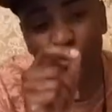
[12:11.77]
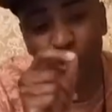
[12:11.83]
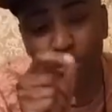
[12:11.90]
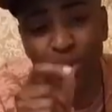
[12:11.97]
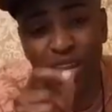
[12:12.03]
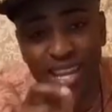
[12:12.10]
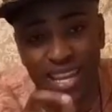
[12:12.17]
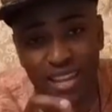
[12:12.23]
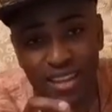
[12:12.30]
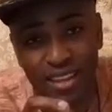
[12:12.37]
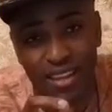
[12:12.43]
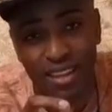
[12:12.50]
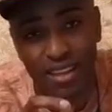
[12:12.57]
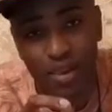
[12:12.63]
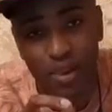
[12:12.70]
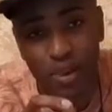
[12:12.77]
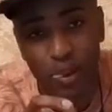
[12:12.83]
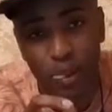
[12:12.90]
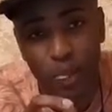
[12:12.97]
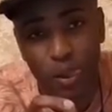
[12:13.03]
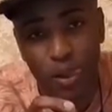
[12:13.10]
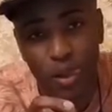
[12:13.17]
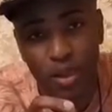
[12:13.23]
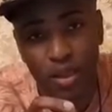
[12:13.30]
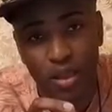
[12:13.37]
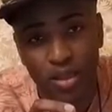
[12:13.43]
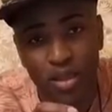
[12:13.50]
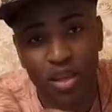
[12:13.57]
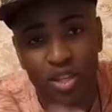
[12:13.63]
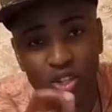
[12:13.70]
But what is the devil taking away
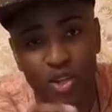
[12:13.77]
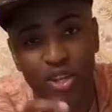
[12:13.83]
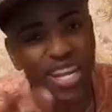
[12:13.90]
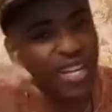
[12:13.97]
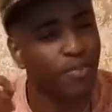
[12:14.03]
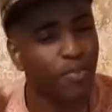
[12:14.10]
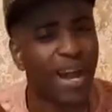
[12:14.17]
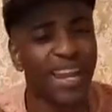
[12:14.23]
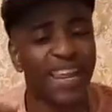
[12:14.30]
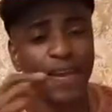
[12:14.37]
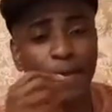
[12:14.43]
from the economy?